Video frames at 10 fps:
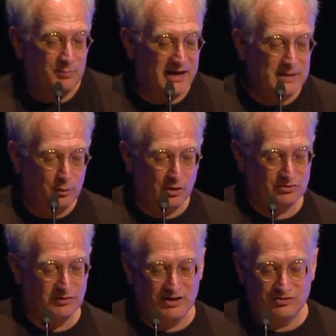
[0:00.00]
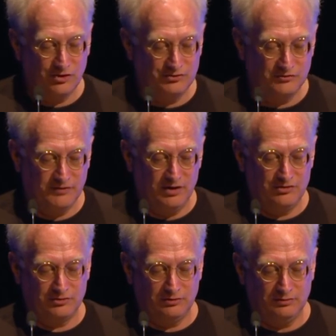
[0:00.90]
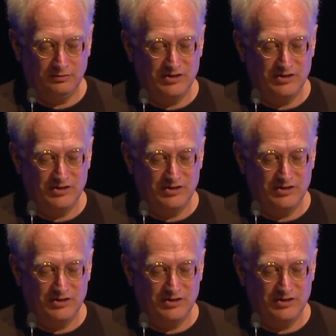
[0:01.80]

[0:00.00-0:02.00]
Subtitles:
But e-proctoring is controversial.